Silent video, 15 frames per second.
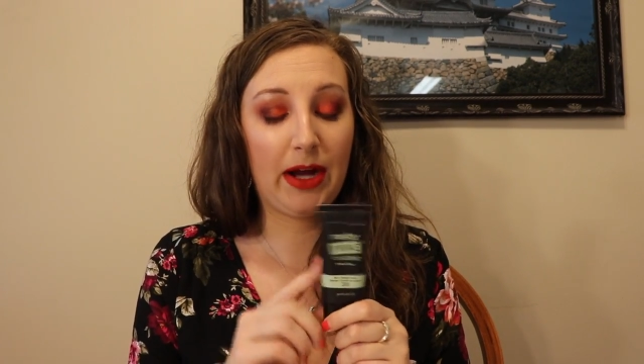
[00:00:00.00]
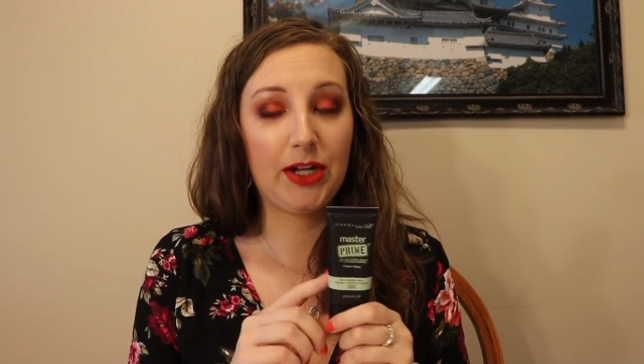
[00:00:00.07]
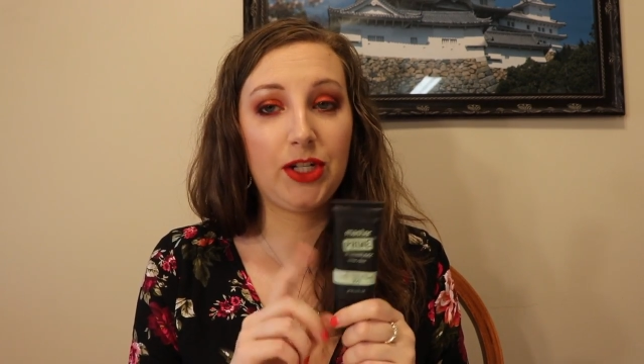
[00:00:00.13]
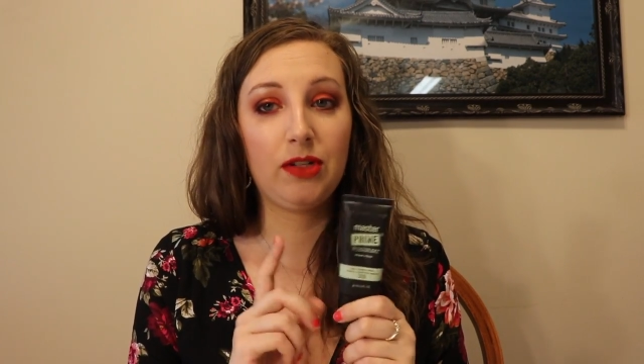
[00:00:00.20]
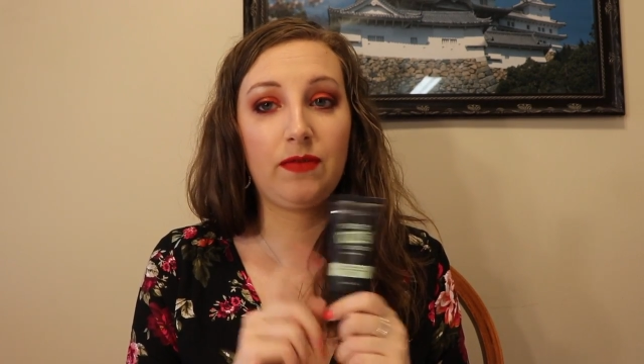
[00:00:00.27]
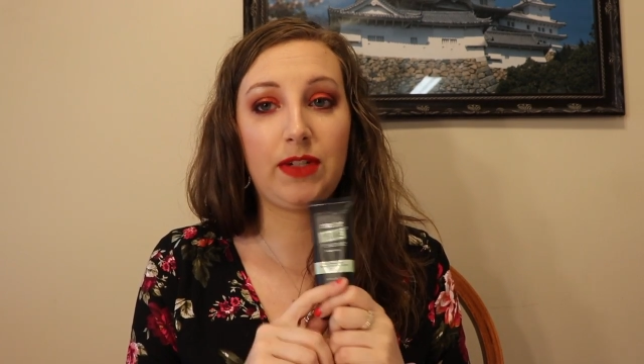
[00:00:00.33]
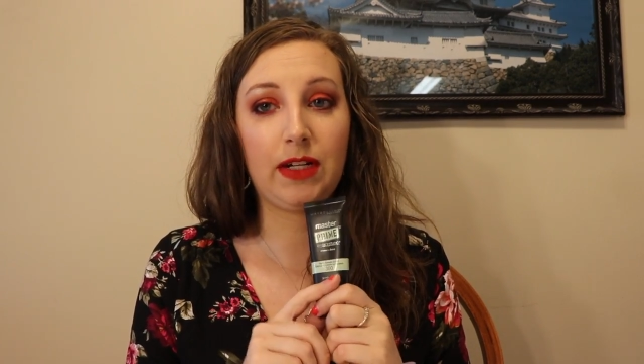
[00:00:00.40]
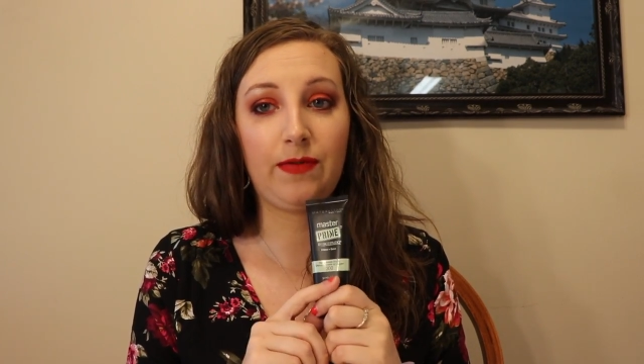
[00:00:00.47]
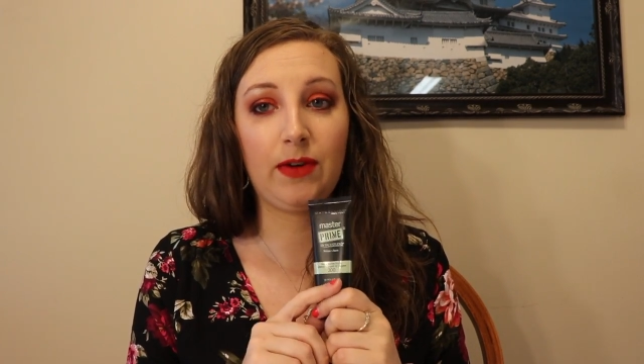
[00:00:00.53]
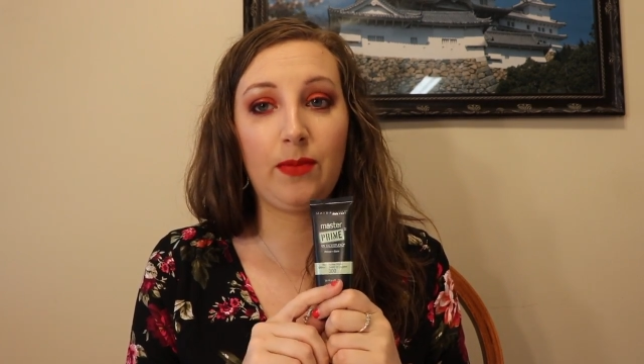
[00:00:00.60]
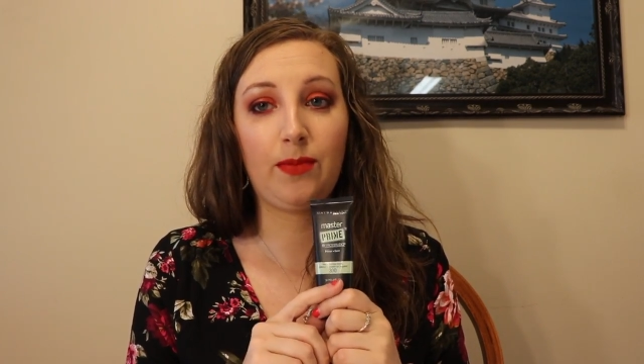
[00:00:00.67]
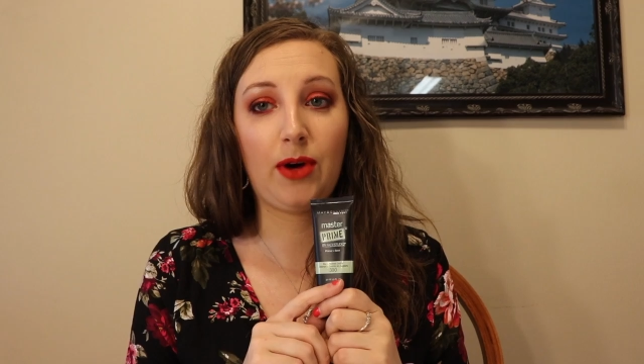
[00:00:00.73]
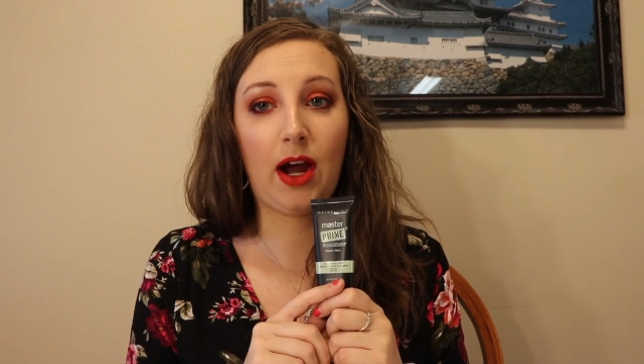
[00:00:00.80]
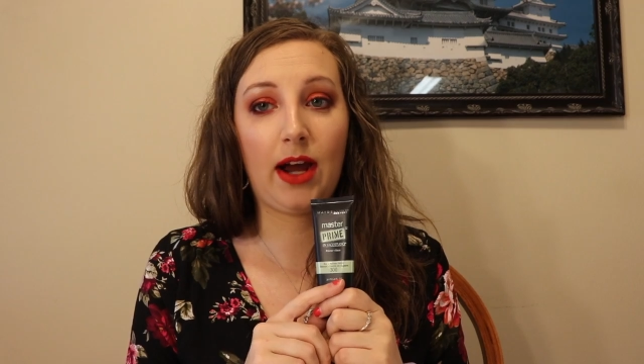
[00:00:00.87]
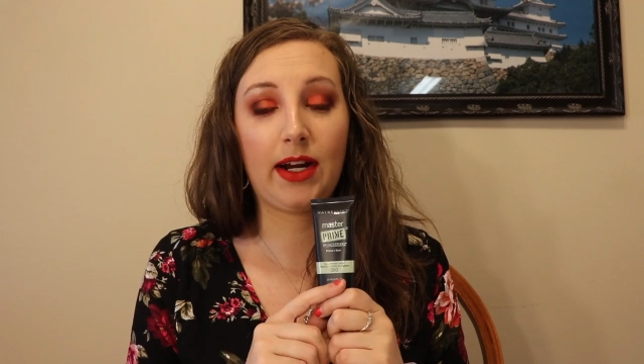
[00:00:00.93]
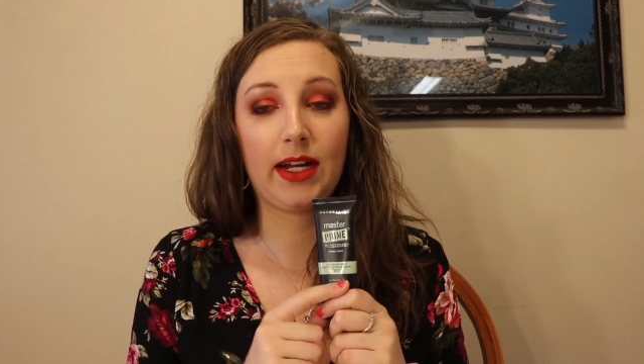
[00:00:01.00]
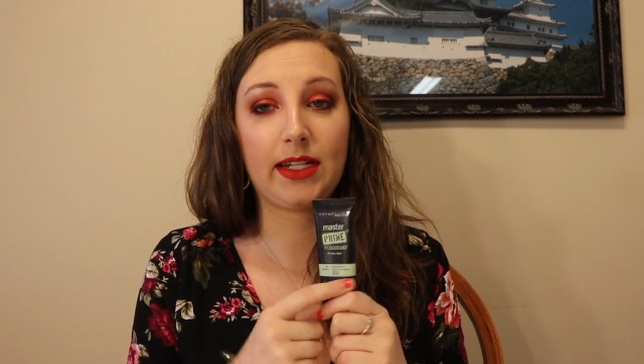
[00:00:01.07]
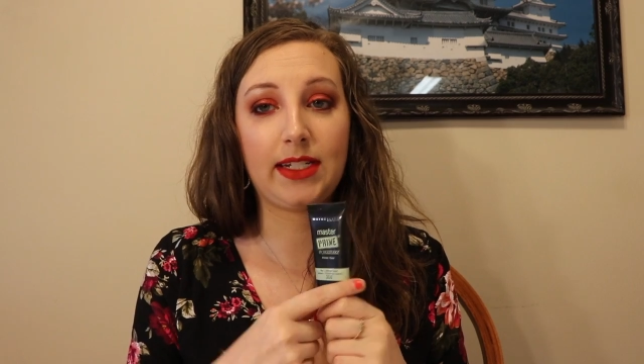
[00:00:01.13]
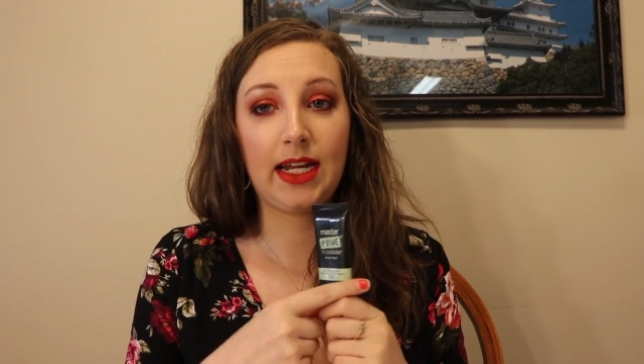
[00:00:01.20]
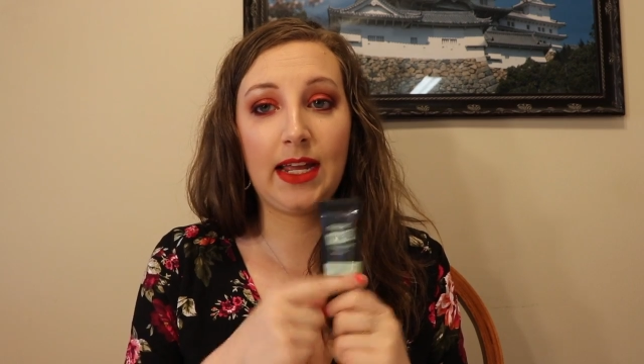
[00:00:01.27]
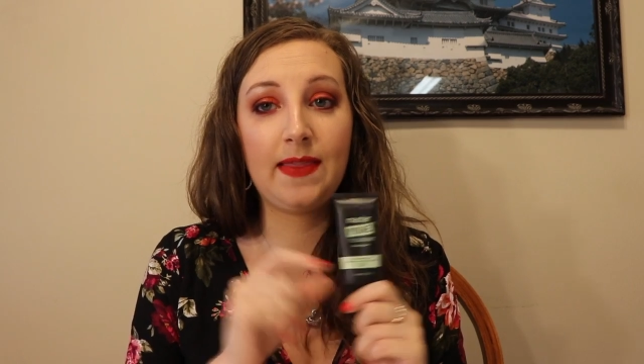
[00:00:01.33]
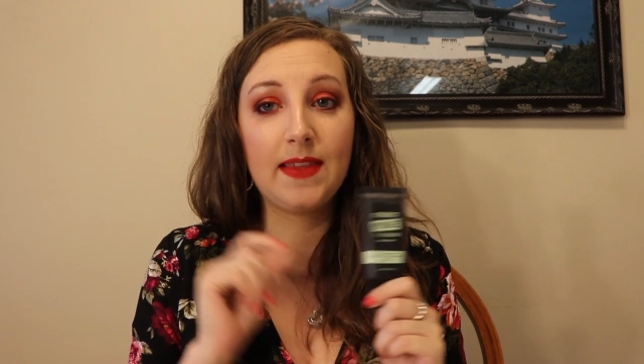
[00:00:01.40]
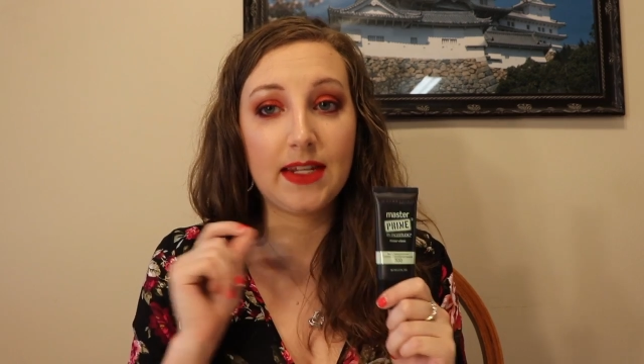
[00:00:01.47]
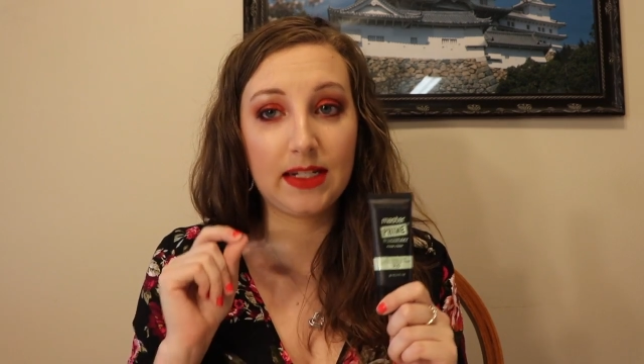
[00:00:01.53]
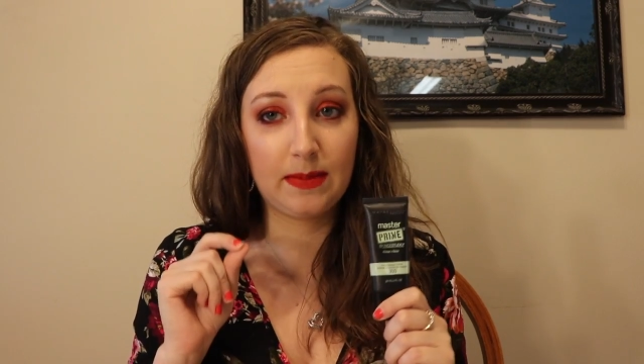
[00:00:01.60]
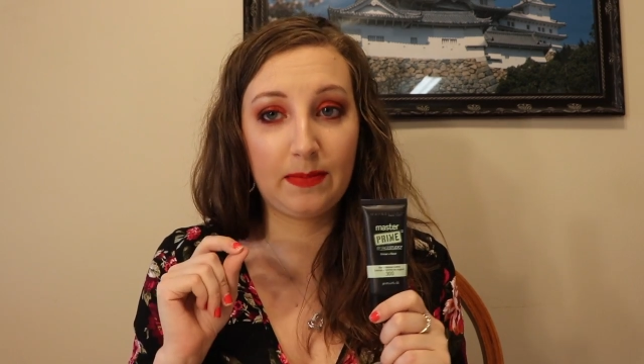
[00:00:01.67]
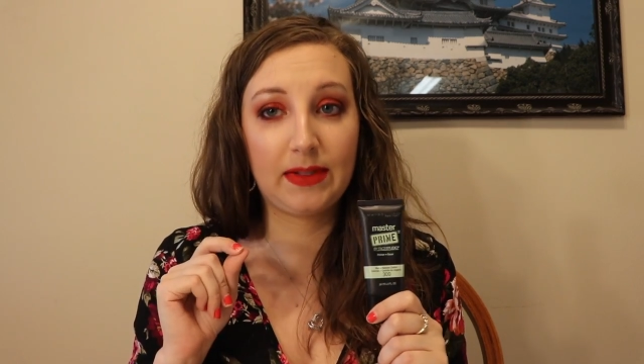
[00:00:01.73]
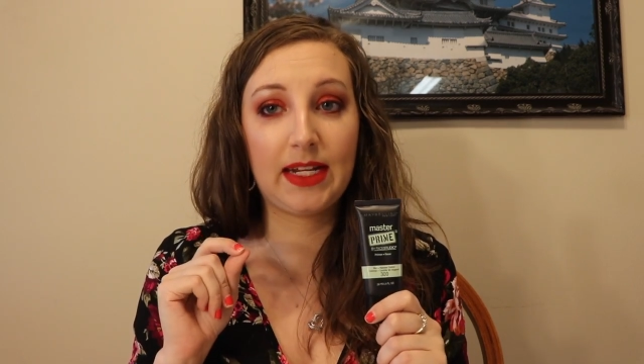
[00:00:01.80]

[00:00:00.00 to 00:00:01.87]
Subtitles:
bunch of different products in this